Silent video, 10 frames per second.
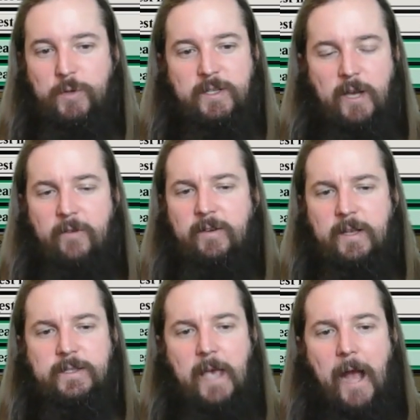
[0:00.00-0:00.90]
is enough
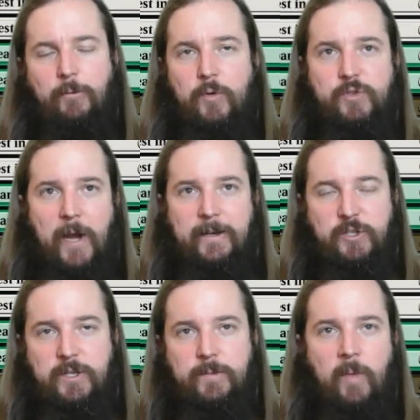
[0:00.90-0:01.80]
against the aggro
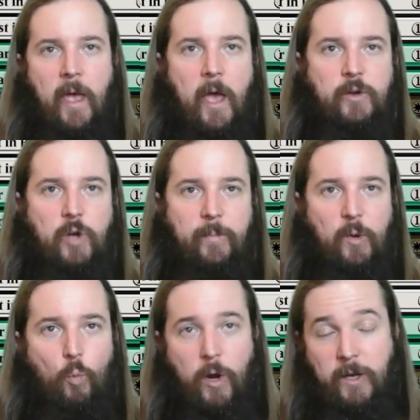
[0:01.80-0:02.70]
strategies.
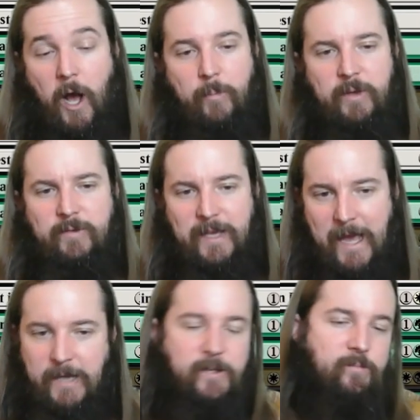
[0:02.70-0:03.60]
Dropping 1 copy of
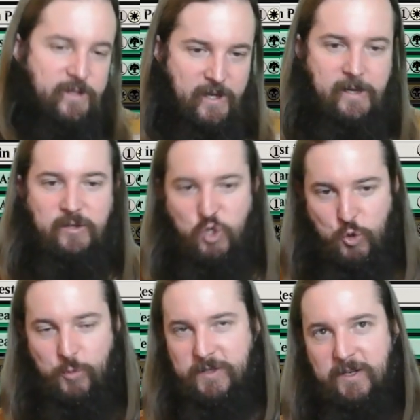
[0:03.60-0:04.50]
Negate, deciding
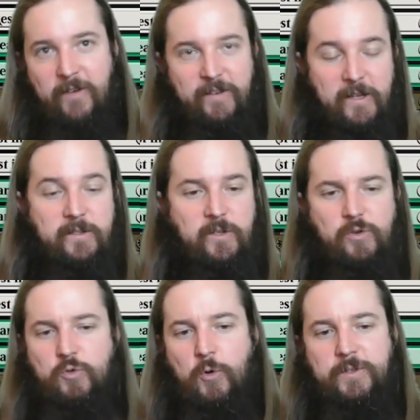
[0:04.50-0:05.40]
2 is enough against the
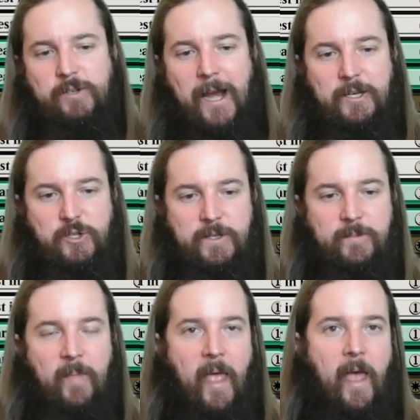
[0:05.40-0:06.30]
control strategies.
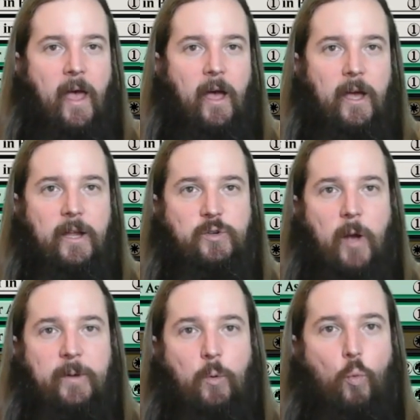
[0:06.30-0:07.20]

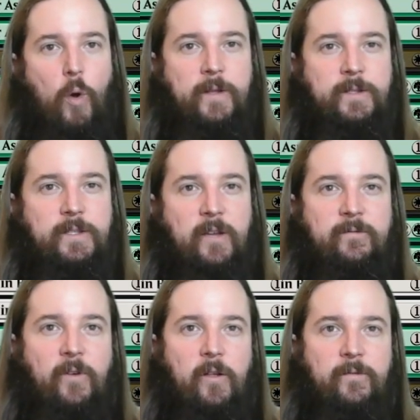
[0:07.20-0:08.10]
Dropping 1
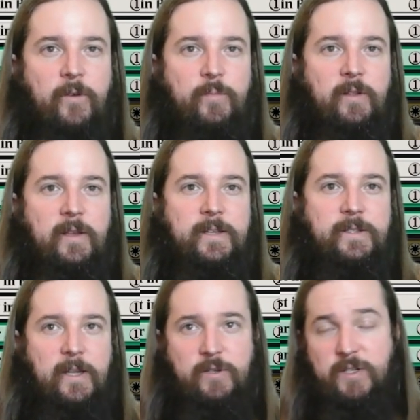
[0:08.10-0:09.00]
Sunfall from the
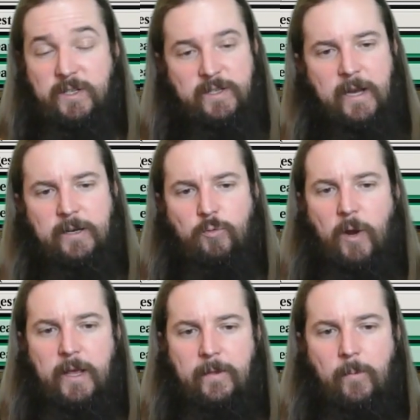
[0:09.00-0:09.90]
list and just deciding to
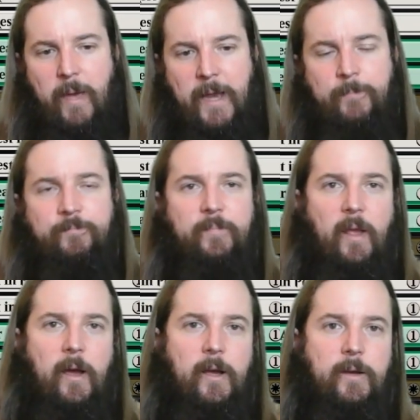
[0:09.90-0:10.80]
run it in the main.
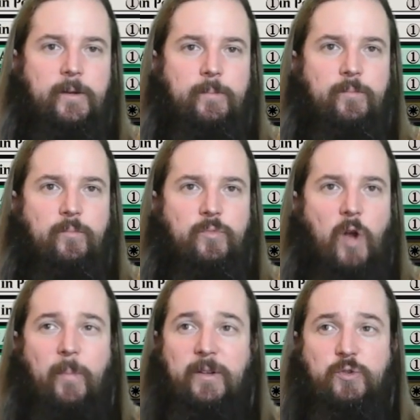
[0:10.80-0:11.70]

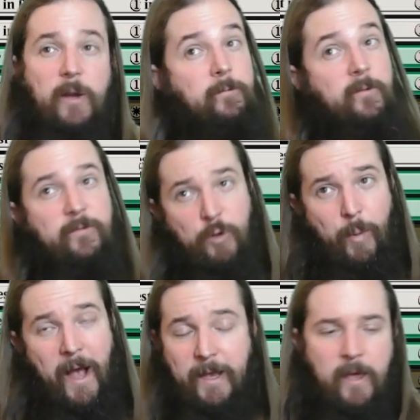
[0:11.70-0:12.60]
Dropping Tranquil
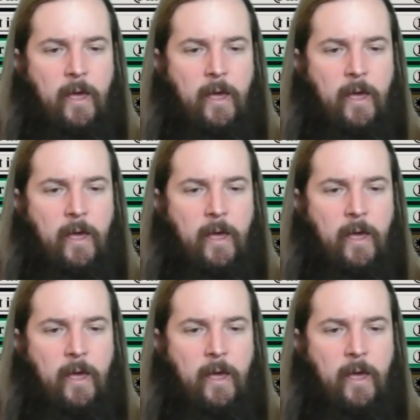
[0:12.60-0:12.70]
Frillback,